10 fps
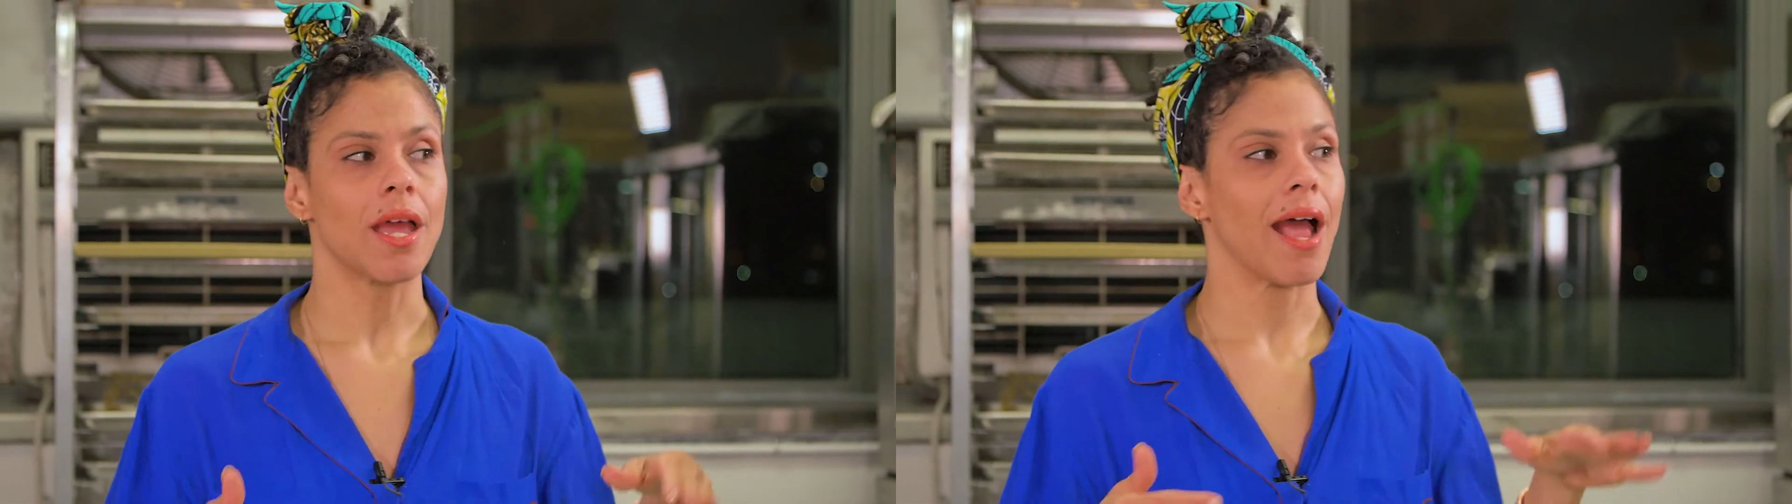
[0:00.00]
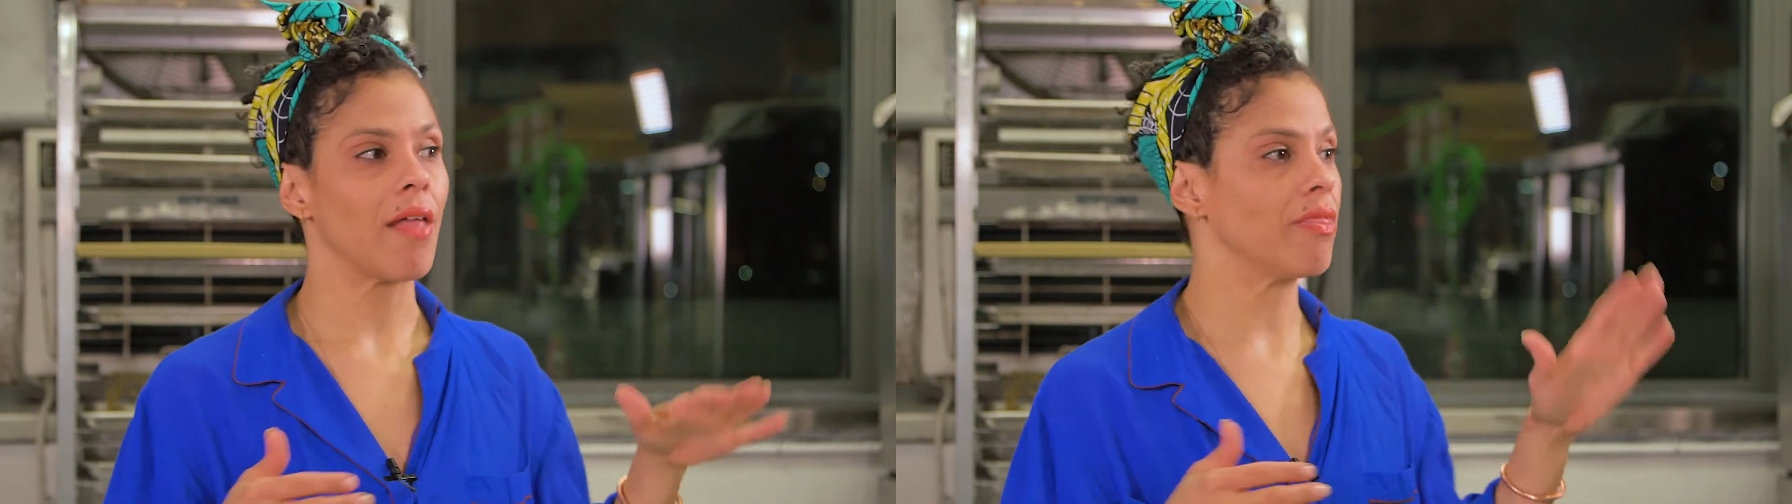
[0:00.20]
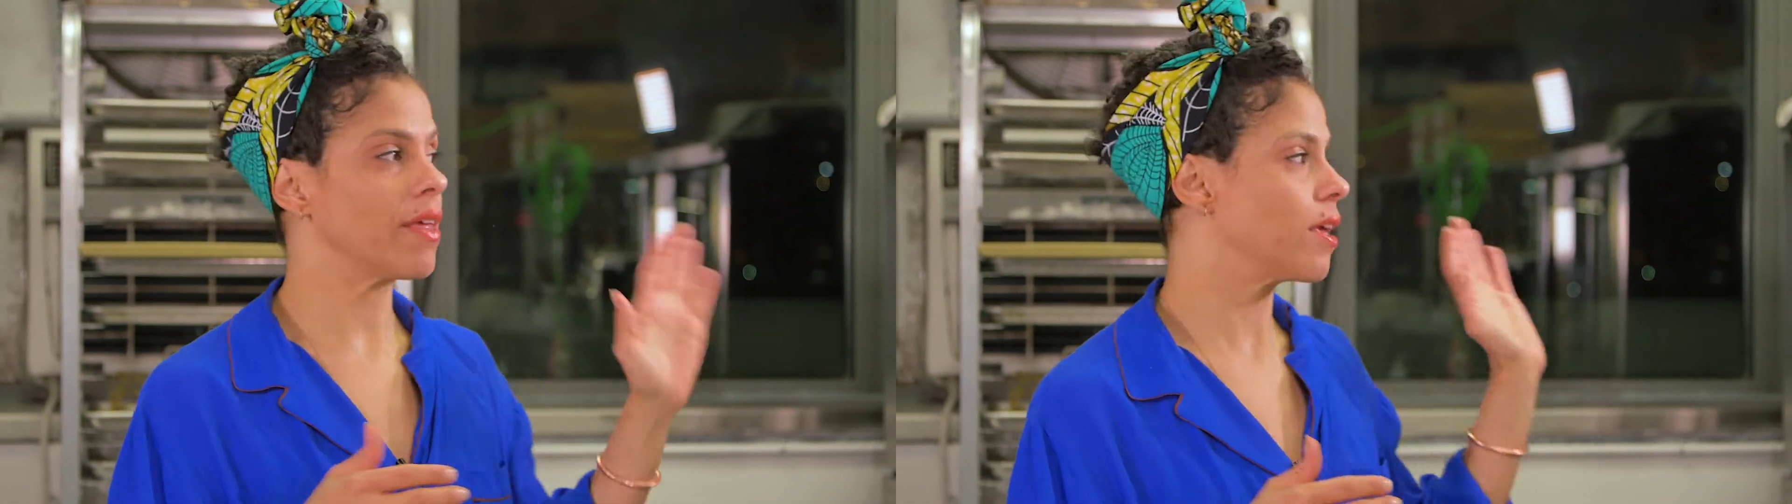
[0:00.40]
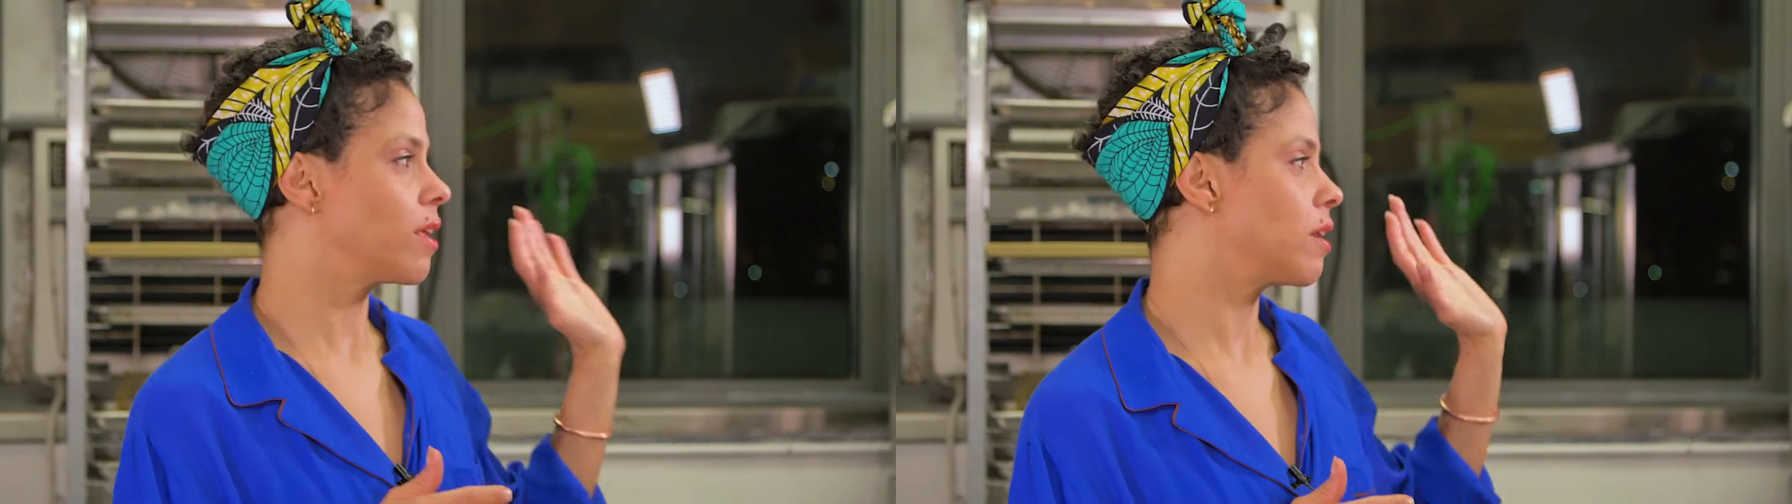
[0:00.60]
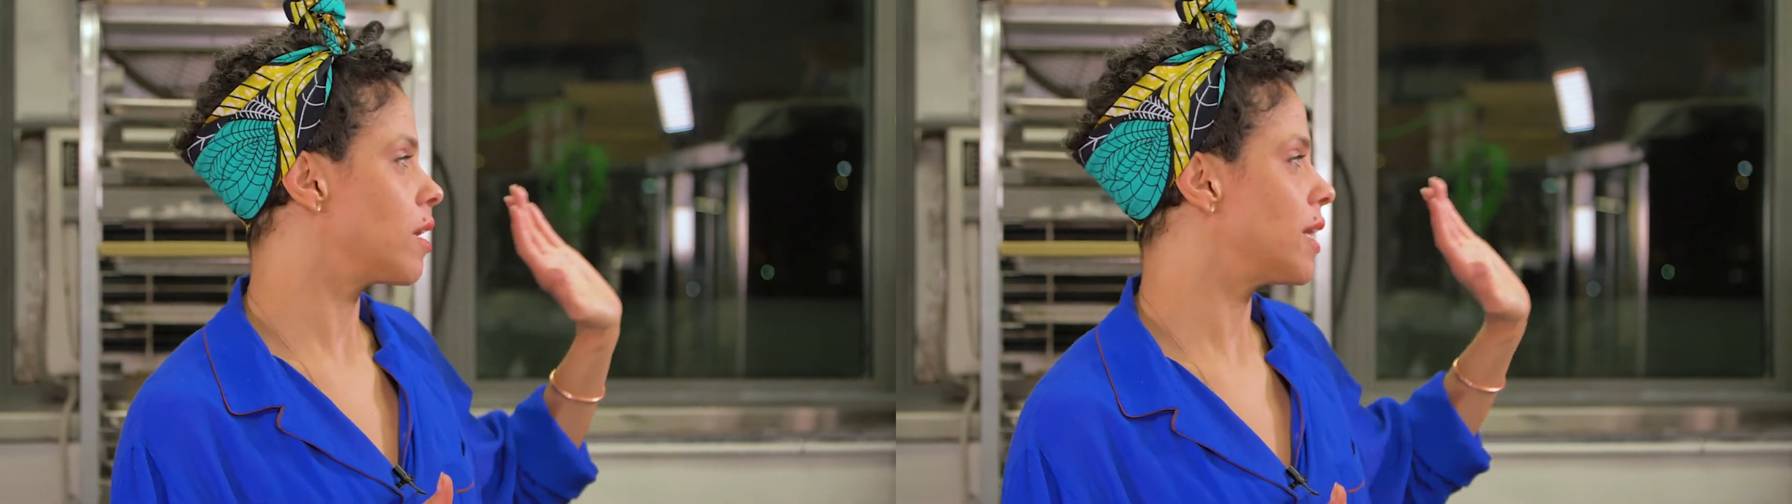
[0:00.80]
and
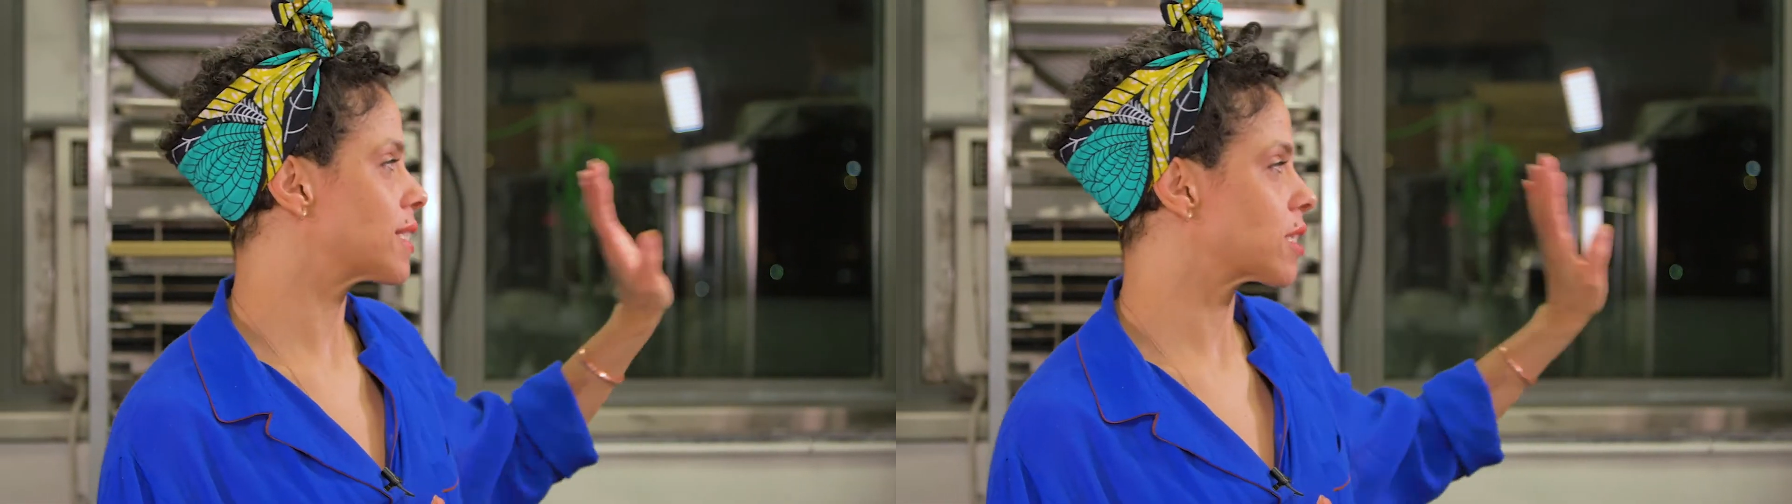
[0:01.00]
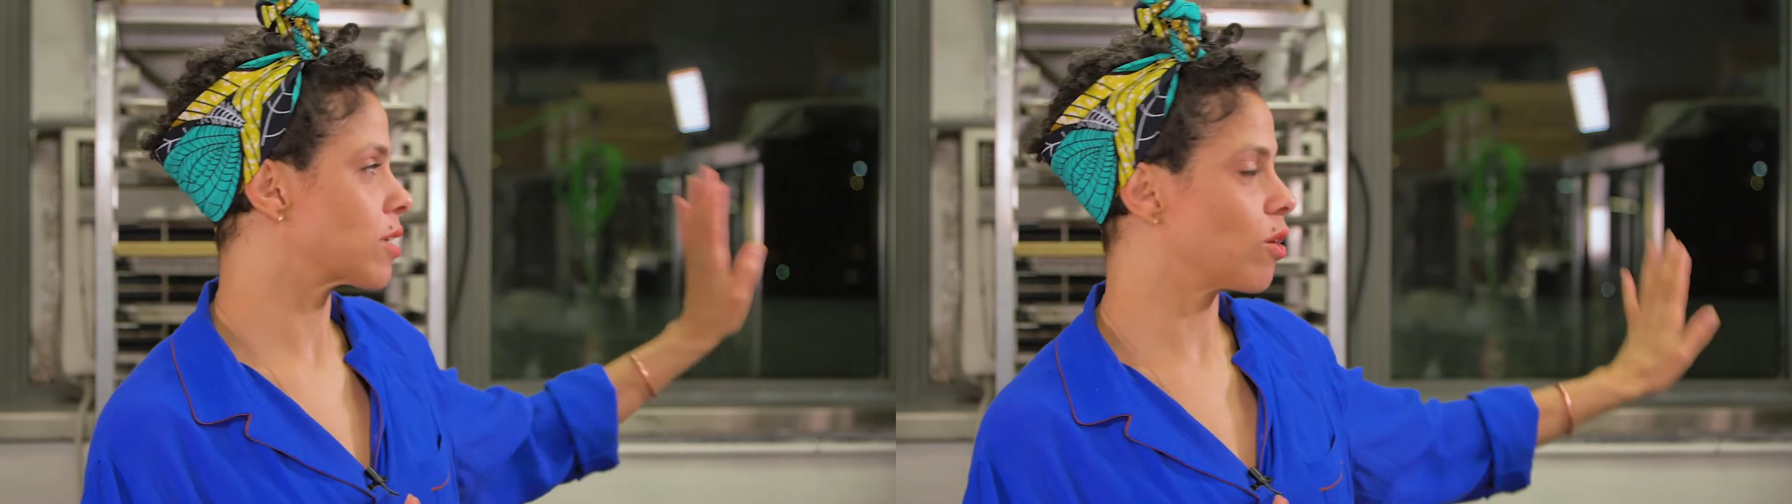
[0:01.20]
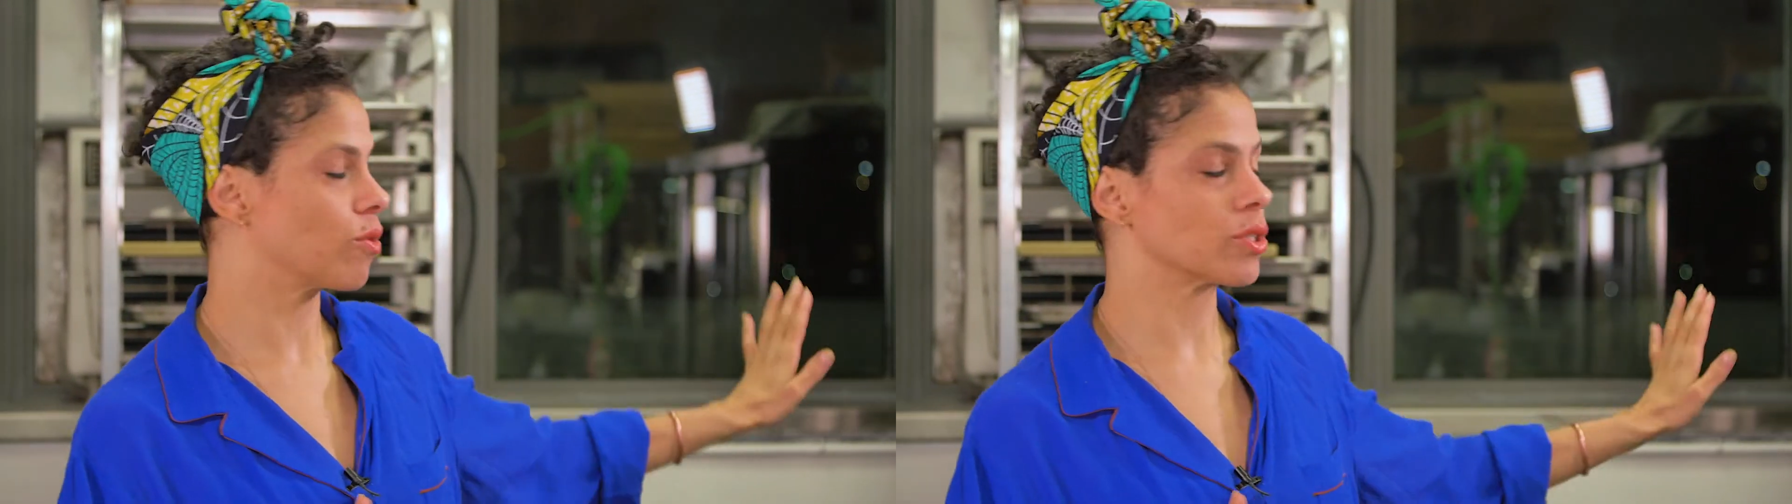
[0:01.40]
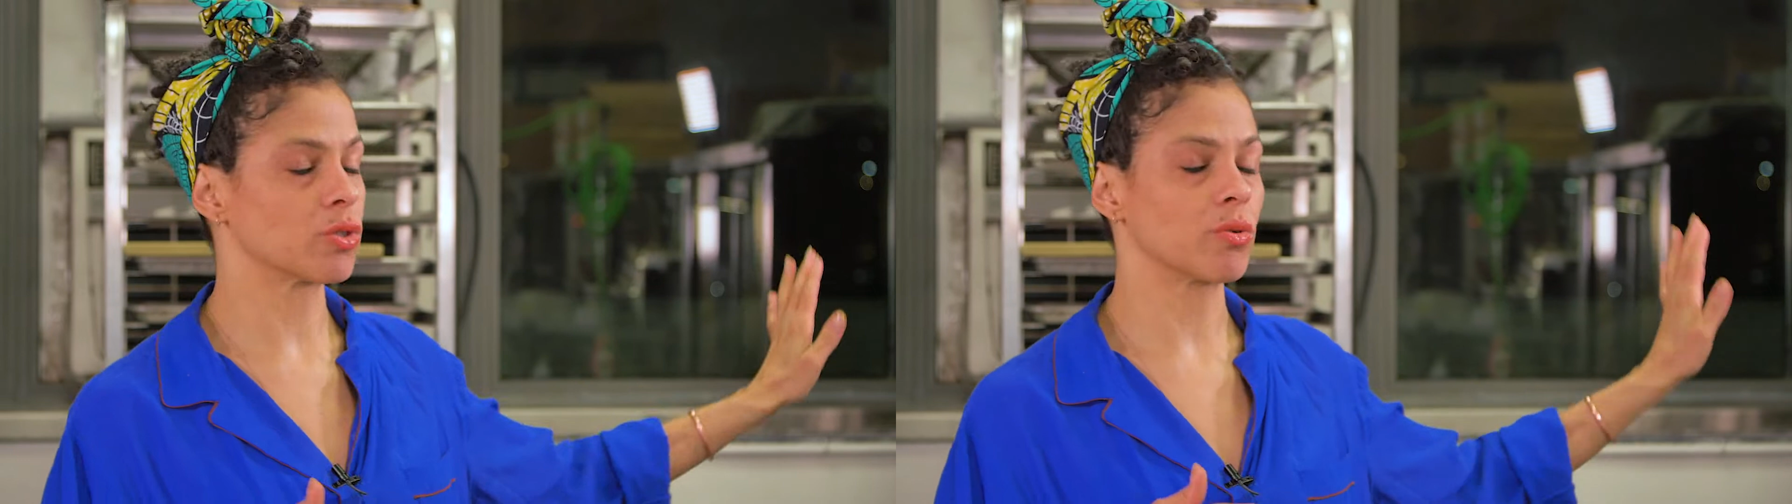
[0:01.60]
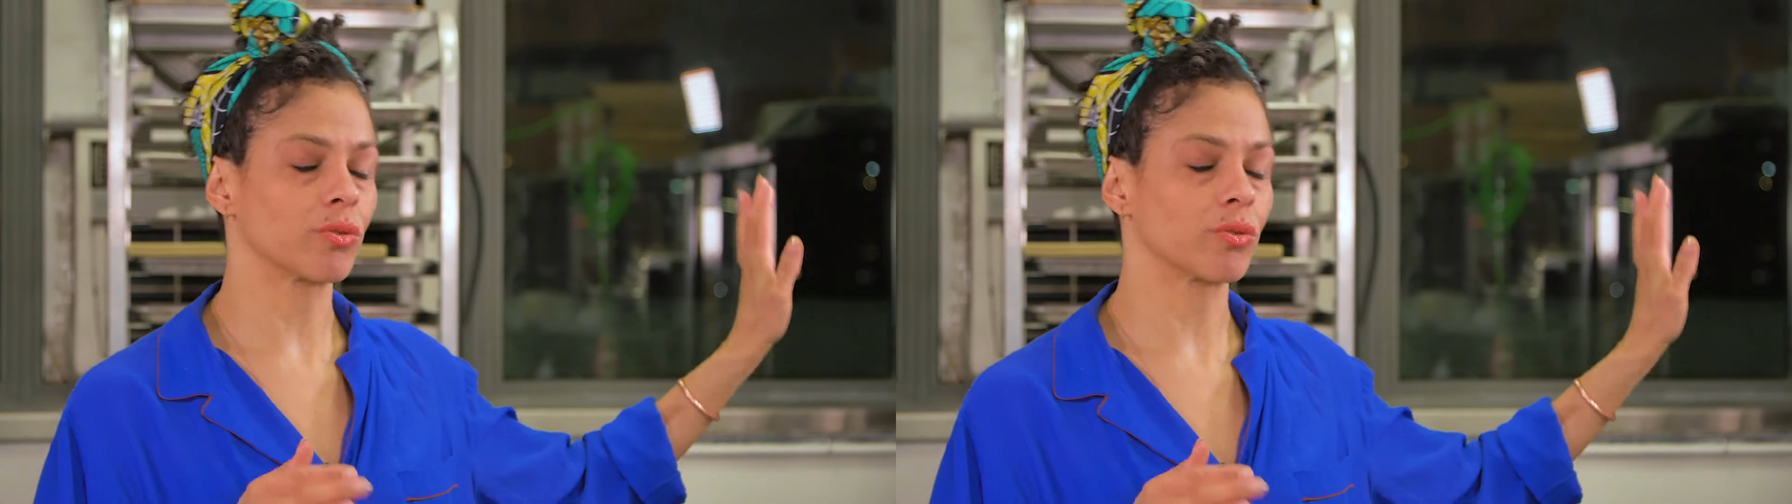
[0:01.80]
then it's gonna go into